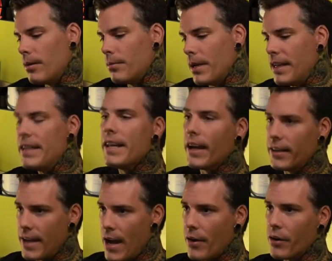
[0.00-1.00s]
And yeah,
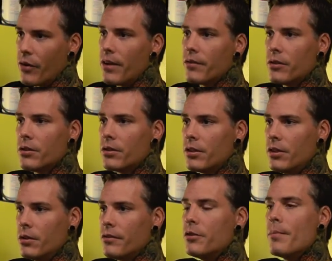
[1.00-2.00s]
now I write for, you
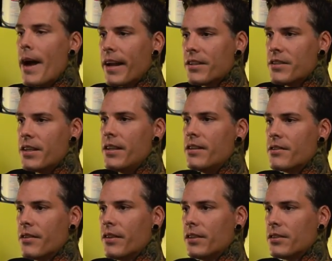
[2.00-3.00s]
know, a few magazines
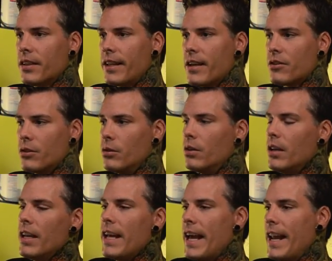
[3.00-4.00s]
and things like that. So
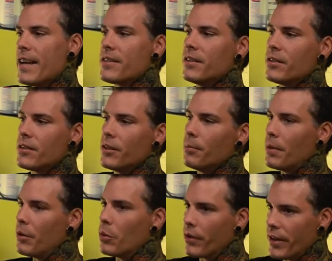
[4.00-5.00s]
in essence, you know,
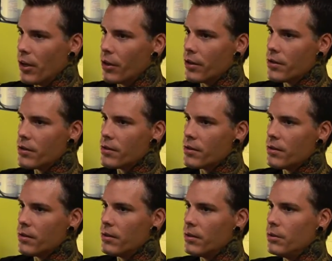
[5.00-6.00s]
being one of the artists
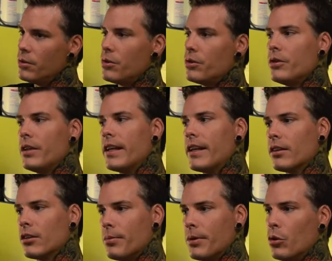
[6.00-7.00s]
to getting a
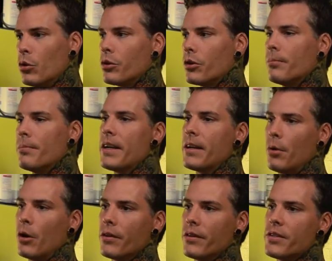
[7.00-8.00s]
little bit older and being a
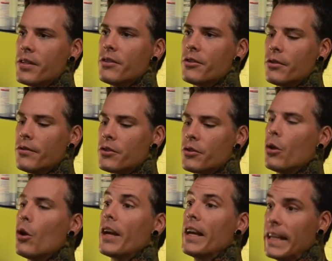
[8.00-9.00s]
part of this industry for so
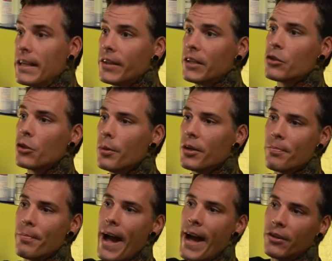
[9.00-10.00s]
long and giving so much
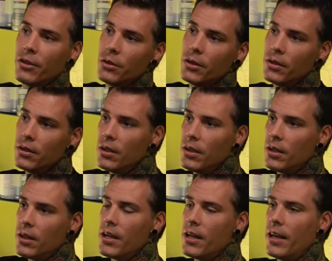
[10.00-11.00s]
back to it
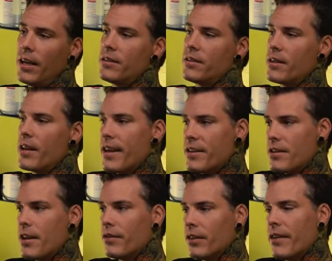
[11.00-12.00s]
has
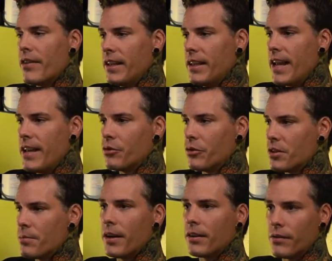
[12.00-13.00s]
definitely, I think, gained the
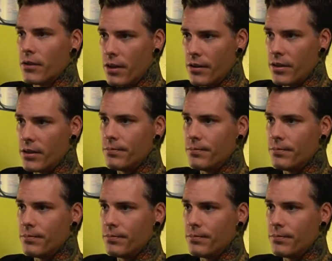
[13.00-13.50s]
respect of a lot of